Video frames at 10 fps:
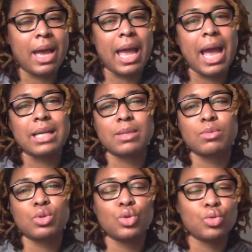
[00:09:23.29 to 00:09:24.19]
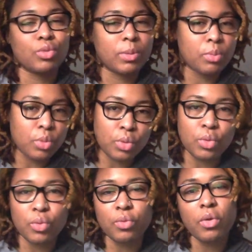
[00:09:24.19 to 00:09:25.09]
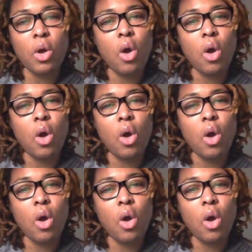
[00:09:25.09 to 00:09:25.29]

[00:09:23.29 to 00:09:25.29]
I asked him to remove